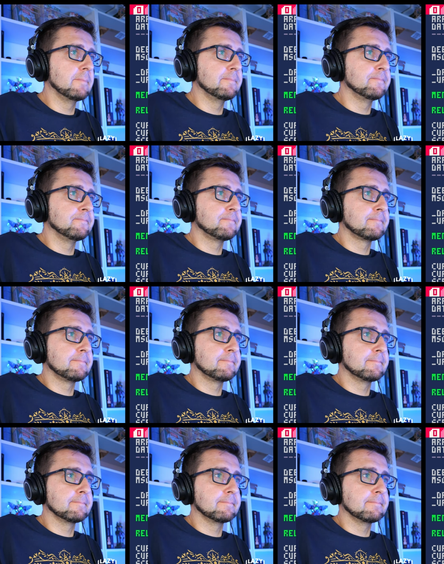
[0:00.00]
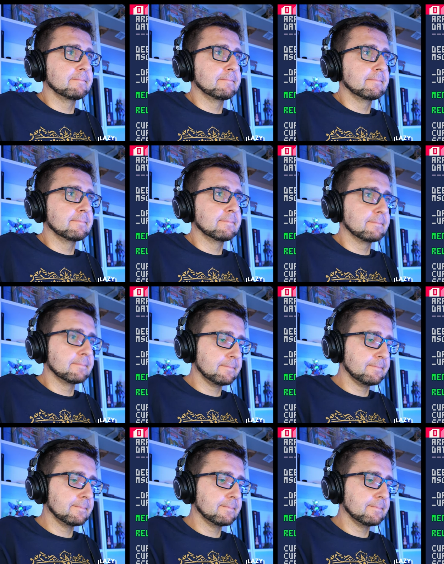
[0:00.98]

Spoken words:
(no one is talking)